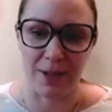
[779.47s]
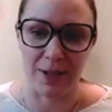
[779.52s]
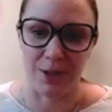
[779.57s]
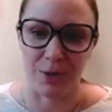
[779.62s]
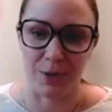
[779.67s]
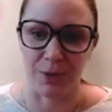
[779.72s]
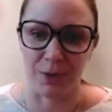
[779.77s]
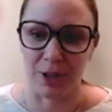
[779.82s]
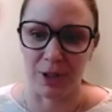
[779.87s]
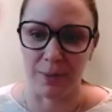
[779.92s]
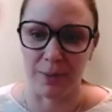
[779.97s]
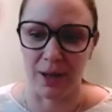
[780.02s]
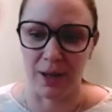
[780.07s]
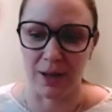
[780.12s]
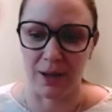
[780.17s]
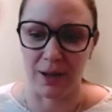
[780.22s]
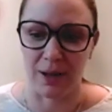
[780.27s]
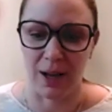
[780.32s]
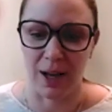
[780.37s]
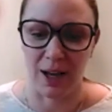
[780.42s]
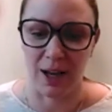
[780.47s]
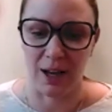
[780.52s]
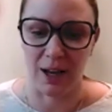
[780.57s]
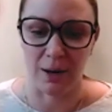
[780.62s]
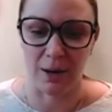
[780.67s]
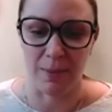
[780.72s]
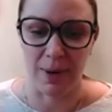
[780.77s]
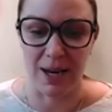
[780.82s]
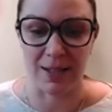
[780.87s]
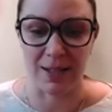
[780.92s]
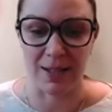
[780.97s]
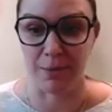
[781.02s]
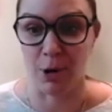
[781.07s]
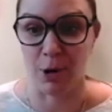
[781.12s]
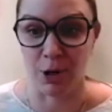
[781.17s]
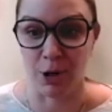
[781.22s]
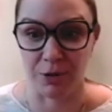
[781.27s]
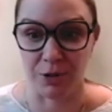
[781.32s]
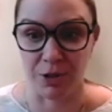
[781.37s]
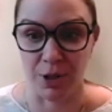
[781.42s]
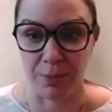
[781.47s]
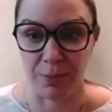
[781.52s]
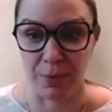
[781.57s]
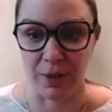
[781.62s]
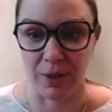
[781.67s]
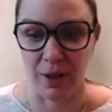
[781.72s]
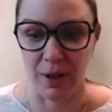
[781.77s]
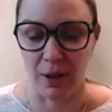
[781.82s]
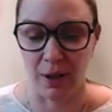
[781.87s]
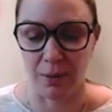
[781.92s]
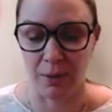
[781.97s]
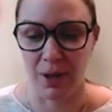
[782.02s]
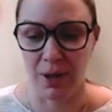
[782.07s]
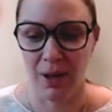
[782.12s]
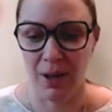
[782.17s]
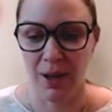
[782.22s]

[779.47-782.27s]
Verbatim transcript: So it's really been uh, an amazing partnership with him.